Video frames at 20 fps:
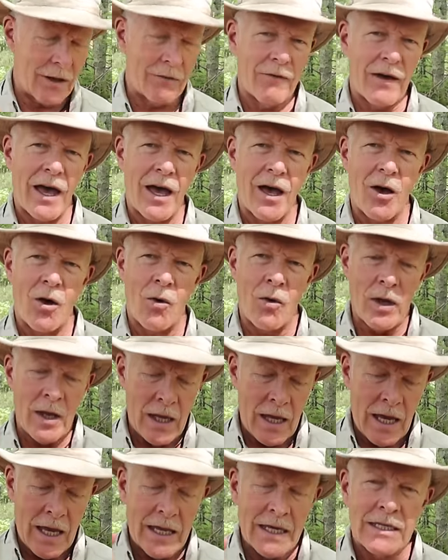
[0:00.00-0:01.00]
of how
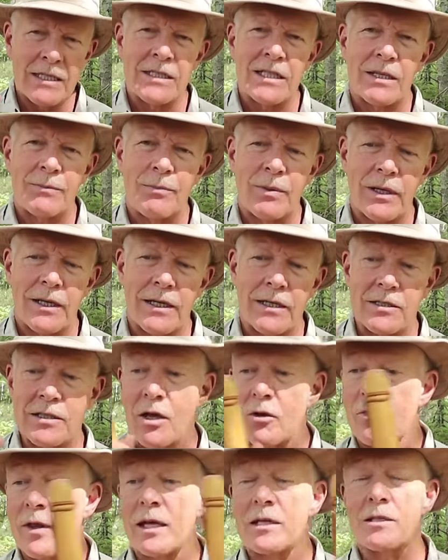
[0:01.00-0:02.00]
deep it is.
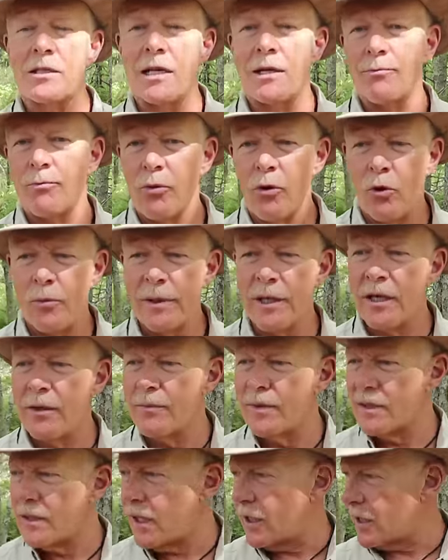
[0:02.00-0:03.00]
Now that same probing
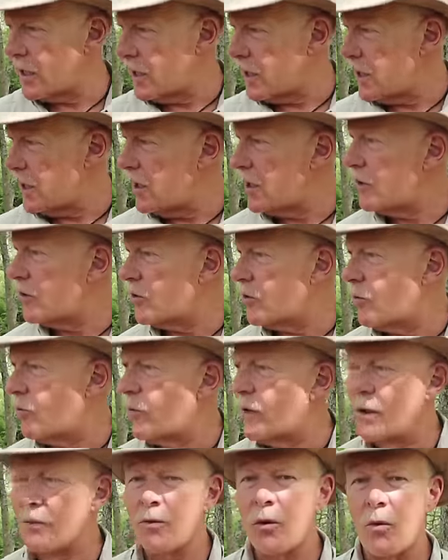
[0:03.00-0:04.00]
can be done here
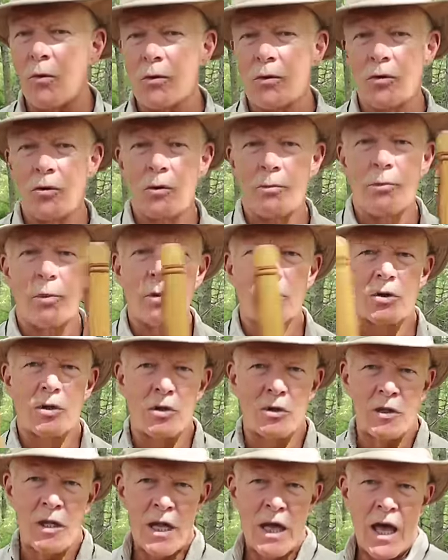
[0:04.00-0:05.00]
when I'm going through the
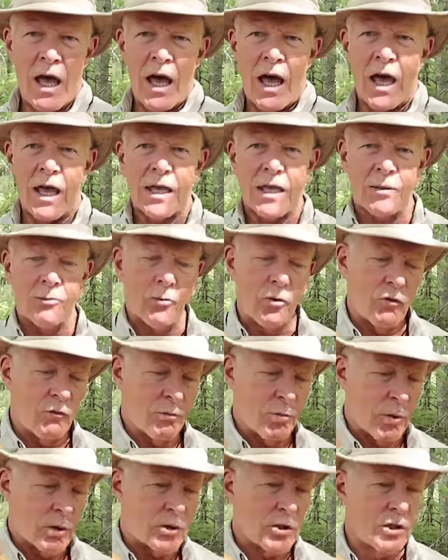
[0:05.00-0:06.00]
bushes. I can
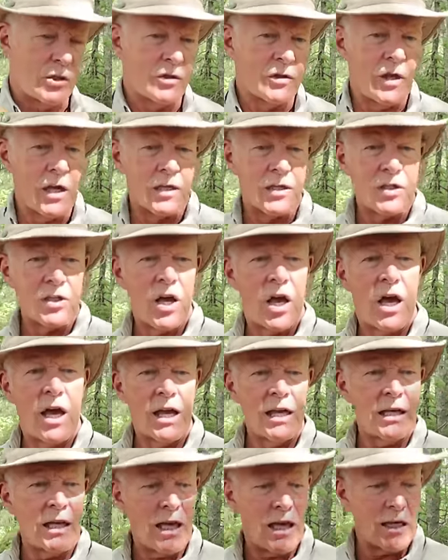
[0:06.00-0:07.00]
move bushes
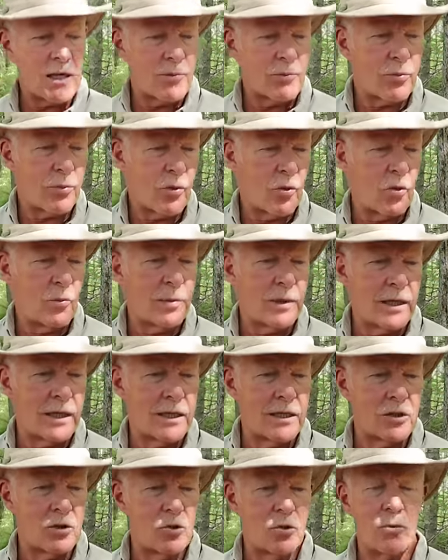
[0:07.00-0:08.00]
aside, I can probe
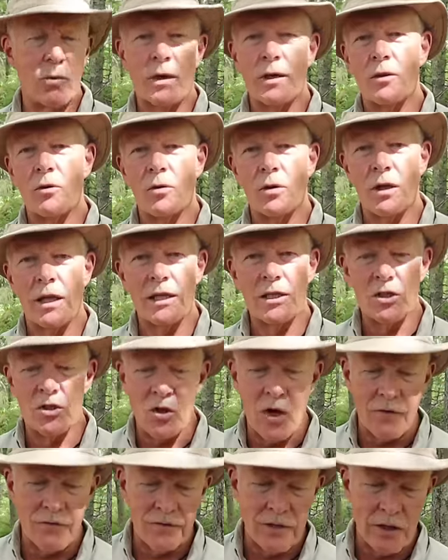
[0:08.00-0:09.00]
into what look like
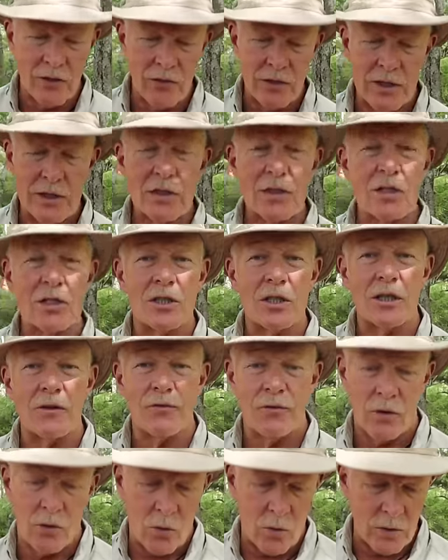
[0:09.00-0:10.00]
soft areas to see
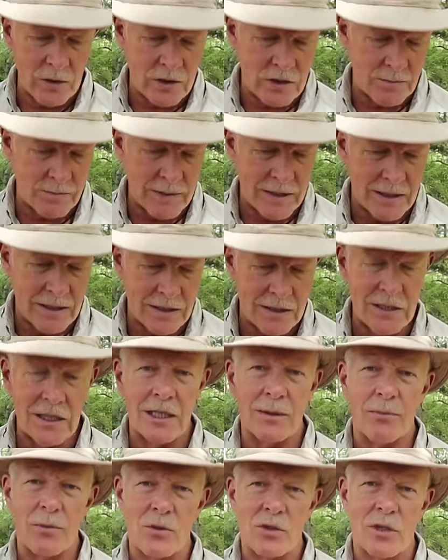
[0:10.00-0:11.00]
if they're going to be
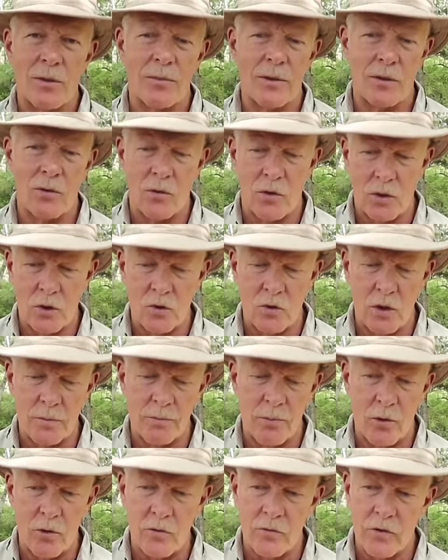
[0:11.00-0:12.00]
deep or something I'm going to
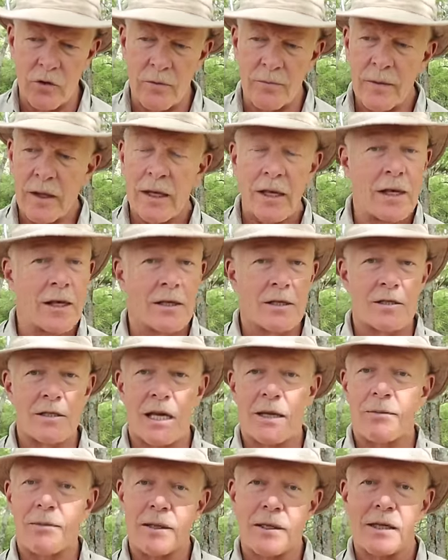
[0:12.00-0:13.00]
trip over.
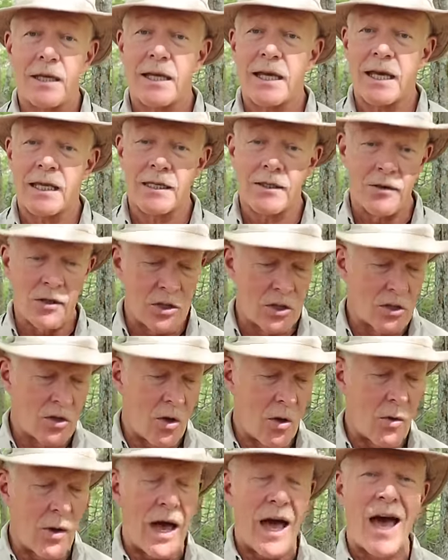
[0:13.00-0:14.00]
Same thing again in the
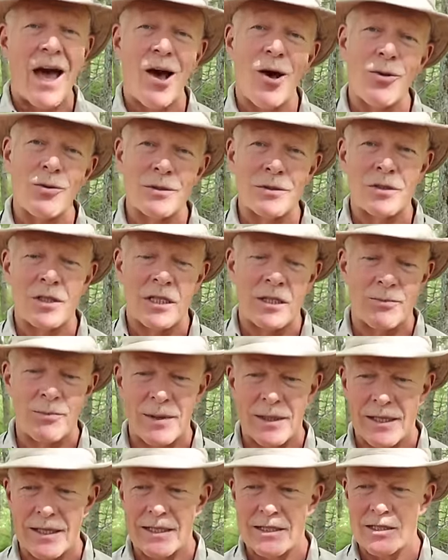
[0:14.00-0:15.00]
snow. How
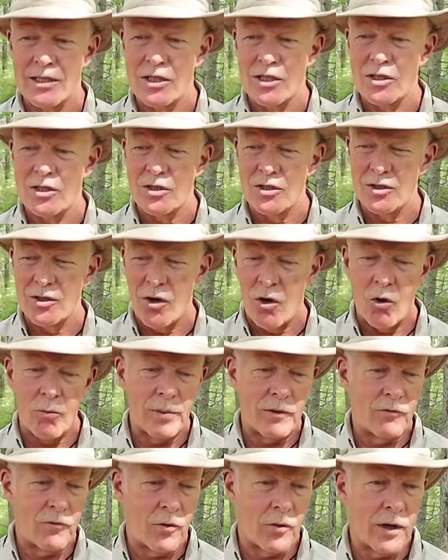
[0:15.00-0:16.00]
deep is the snow?
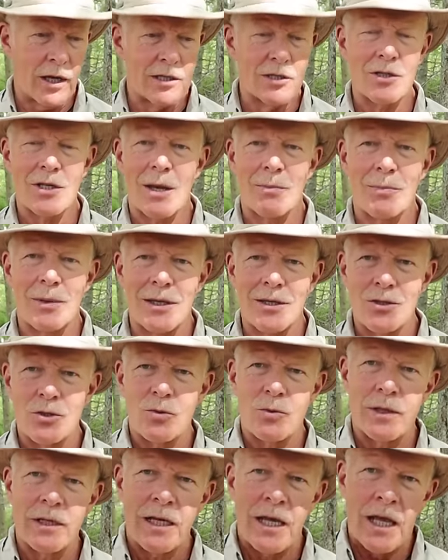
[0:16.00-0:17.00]
Before I step
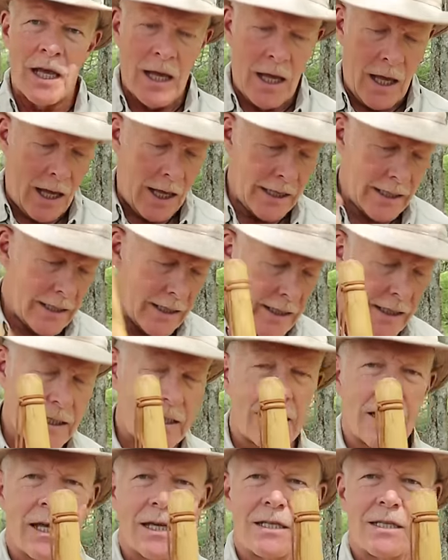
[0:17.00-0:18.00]
into it, I can get
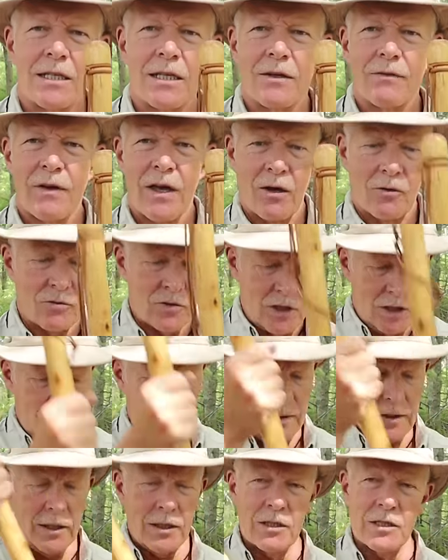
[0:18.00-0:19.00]
an idea of how
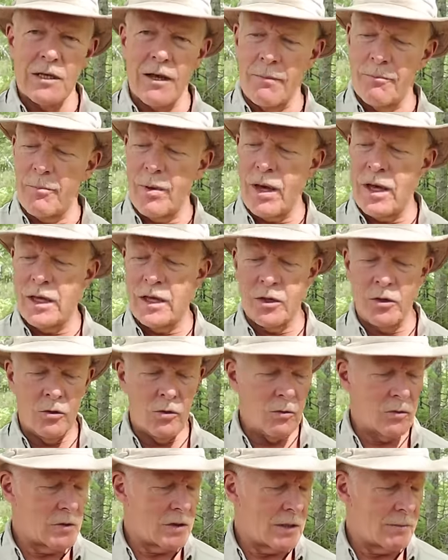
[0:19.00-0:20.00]
deep it is by
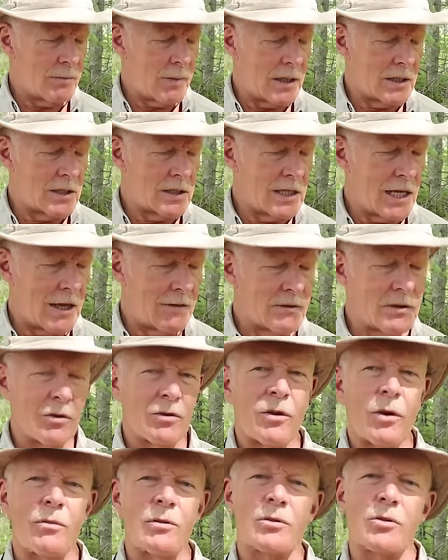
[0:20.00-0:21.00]
using my staff.
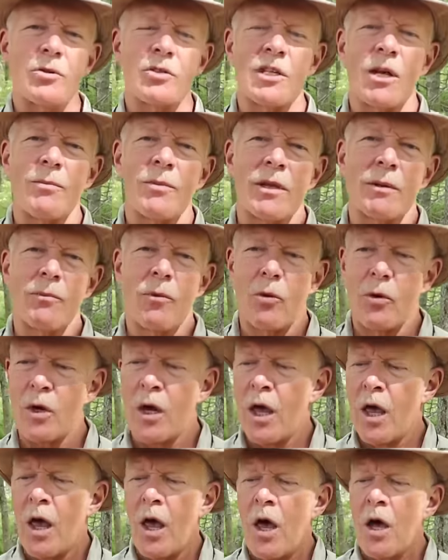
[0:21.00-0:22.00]
So those are some of the
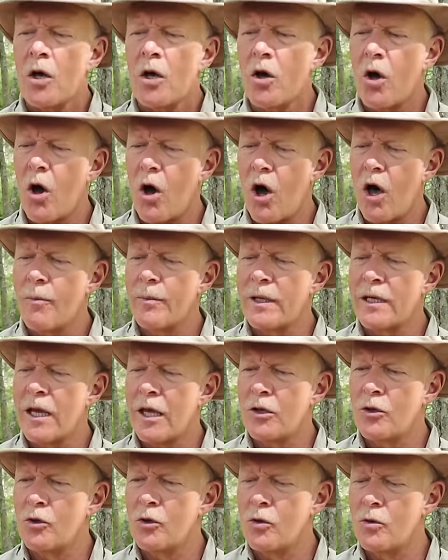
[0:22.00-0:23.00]
more common
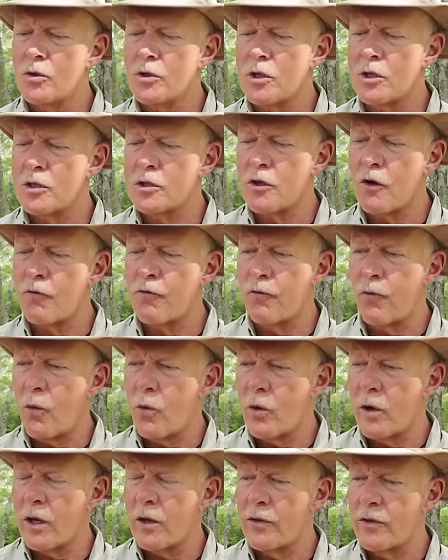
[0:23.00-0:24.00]
uses
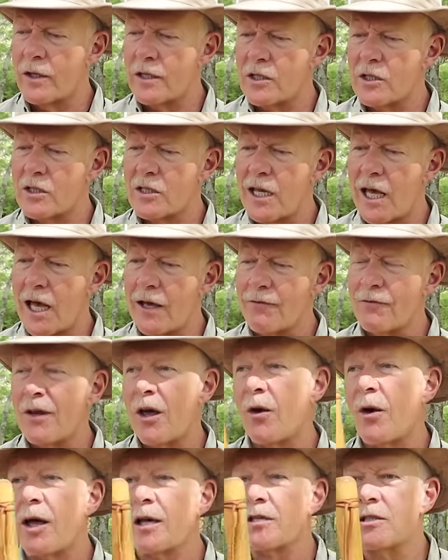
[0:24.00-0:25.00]
for this staff.
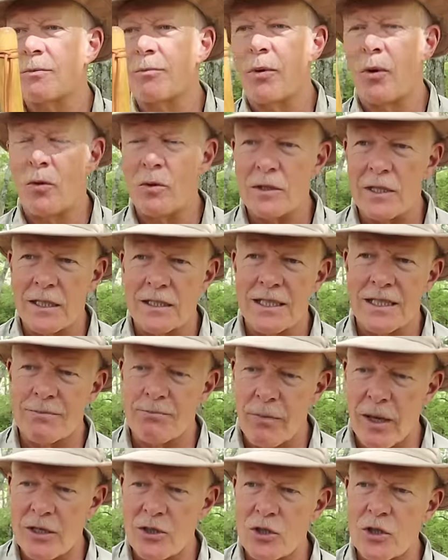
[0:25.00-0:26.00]
Now, I suppose I
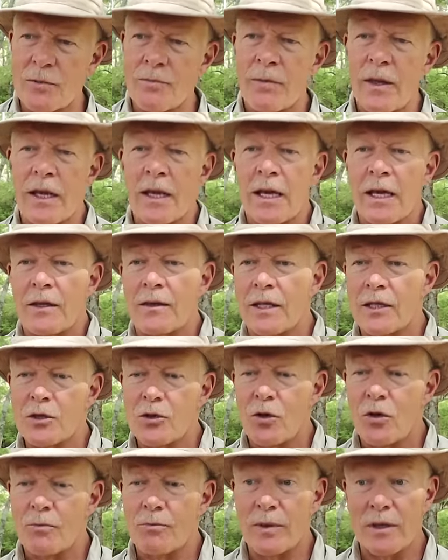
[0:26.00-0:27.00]
did mention
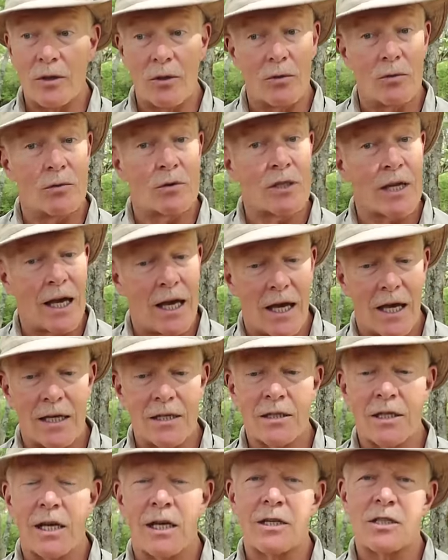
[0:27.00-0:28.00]
this could be used
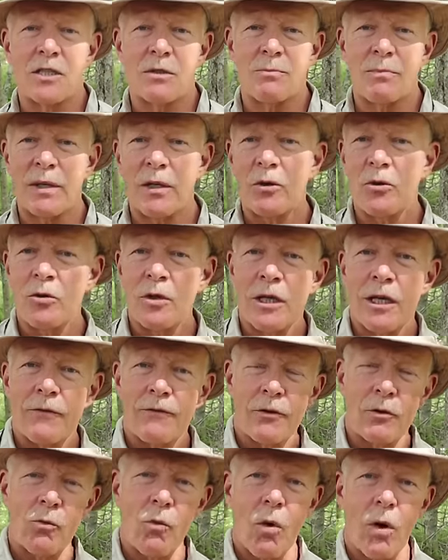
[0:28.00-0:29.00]
as a spear
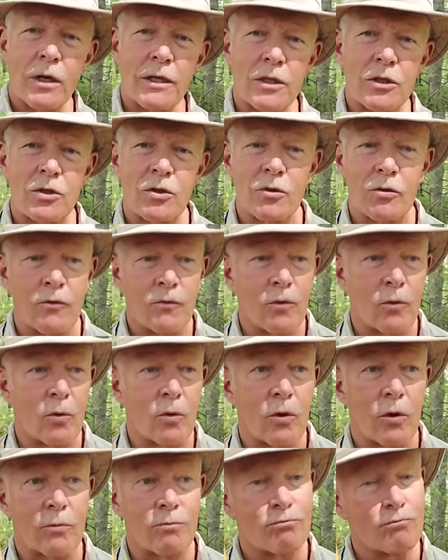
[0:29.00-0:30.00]
if you wanted to
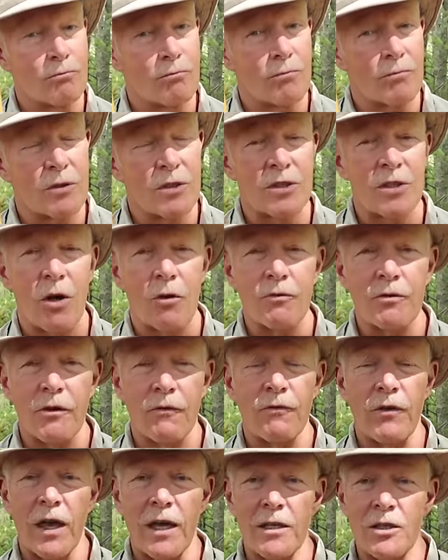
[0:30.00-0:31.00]
for
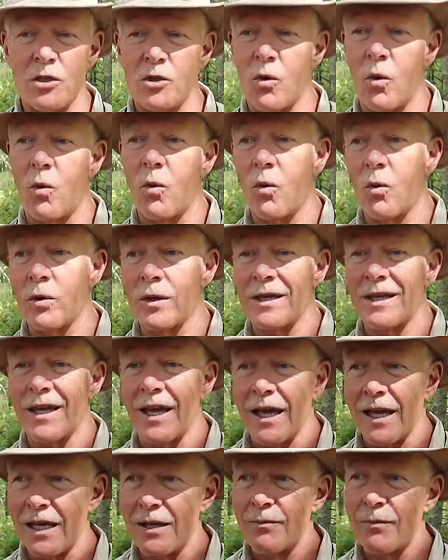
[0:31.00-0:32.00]
self-defense or
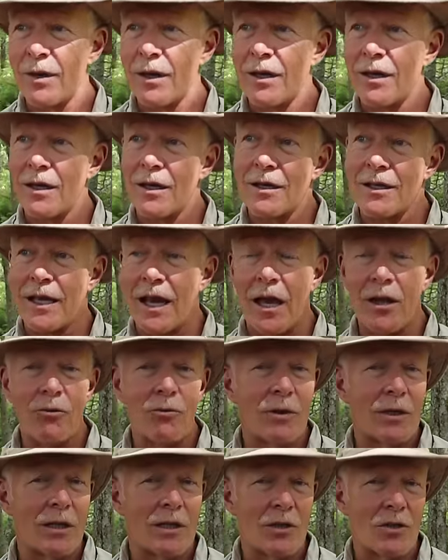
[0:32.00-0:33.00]
game uh,
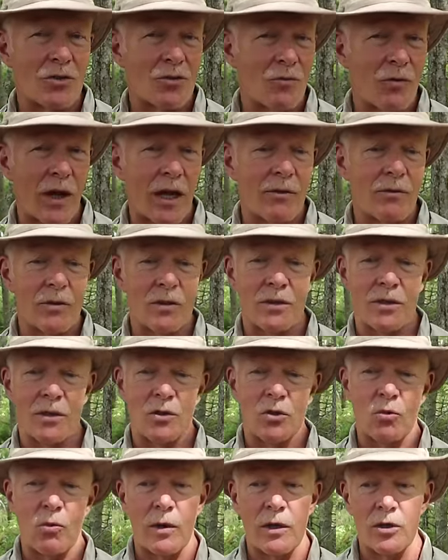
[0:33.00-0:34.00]
gathering in a survival
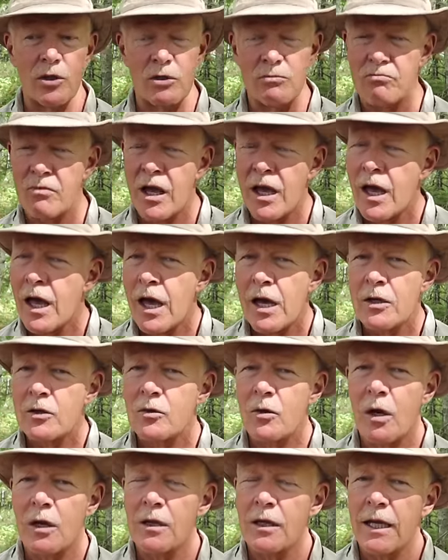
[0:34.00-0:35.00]
situation.
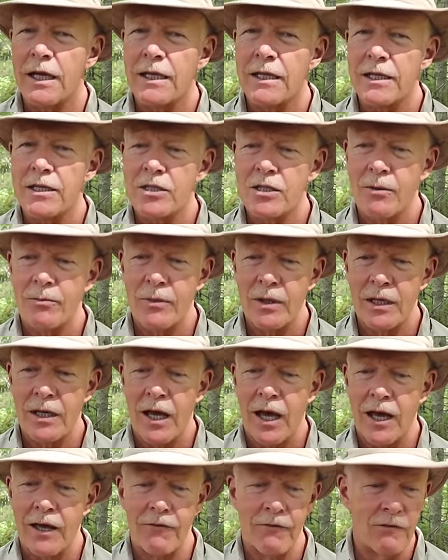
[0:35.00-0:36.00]
Not likely something
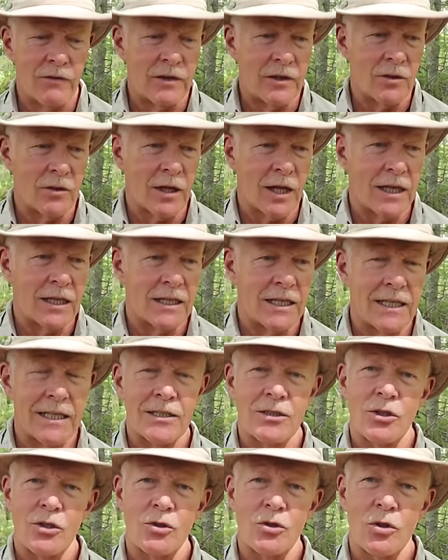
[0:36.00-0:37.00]
I feel I
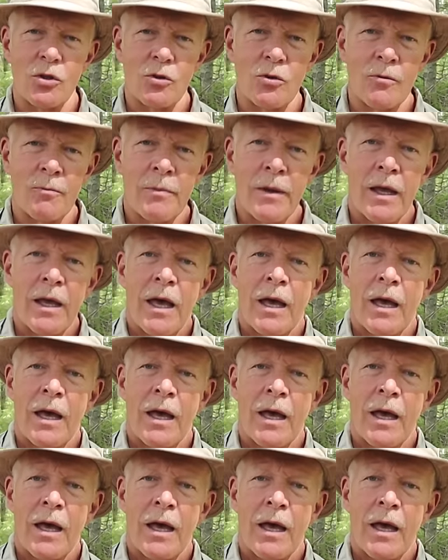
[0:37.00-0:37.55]
need to do,